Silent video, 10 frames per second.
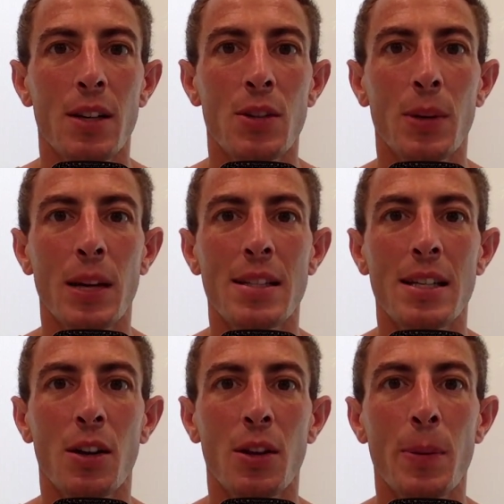So when I
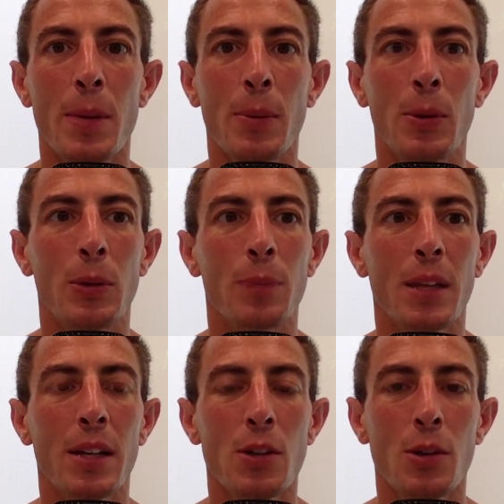see all the people,
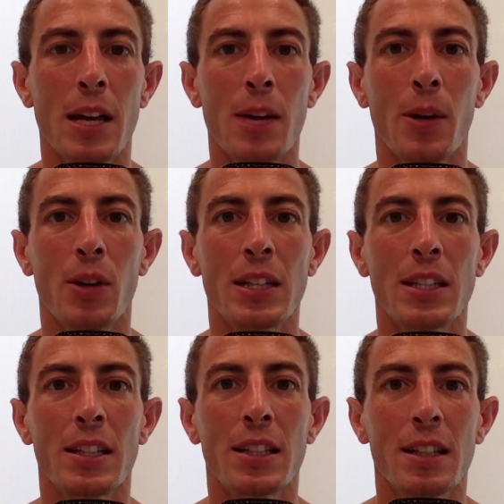and it's okay, we all
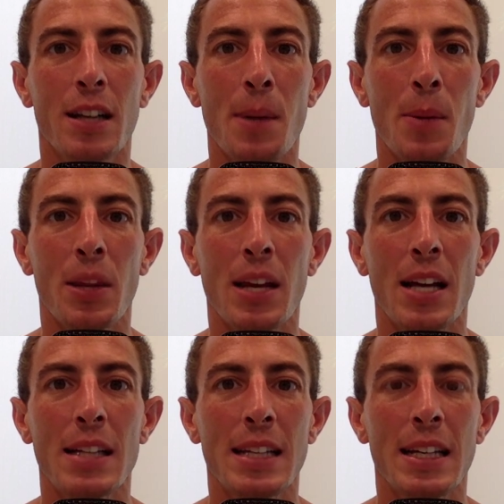need to come up with
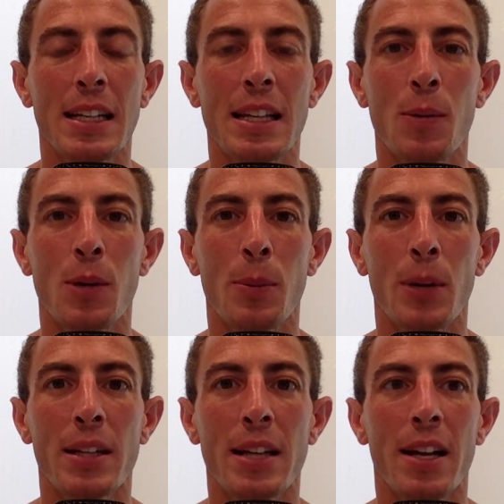content and they want to
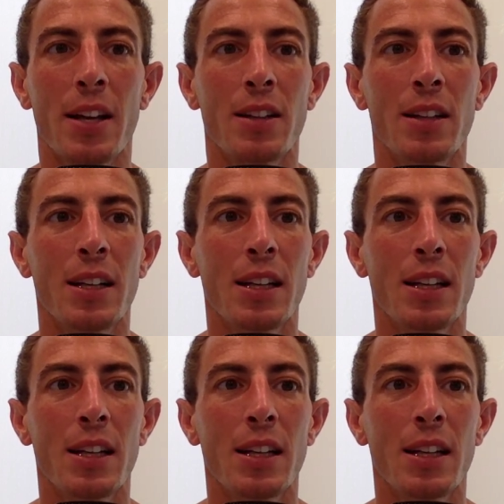break down